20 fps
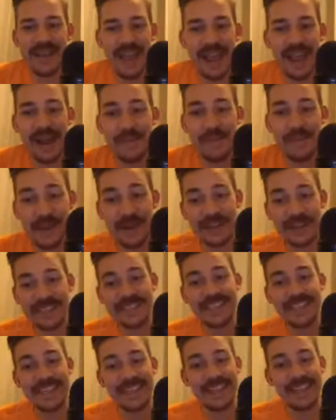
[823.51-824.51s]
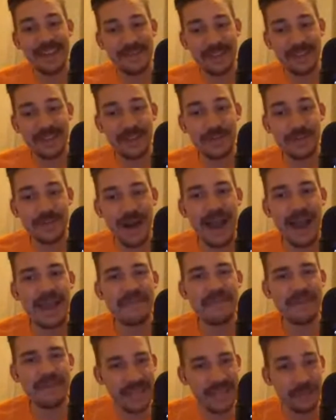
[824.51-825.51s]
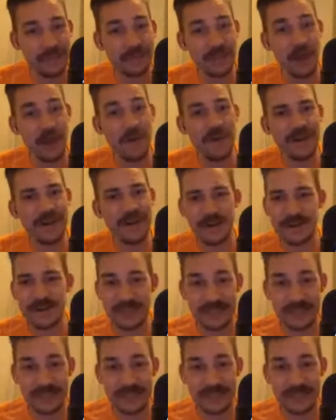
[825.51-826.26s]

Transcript: And I'm curious to see if the dude behind me keeps going or just,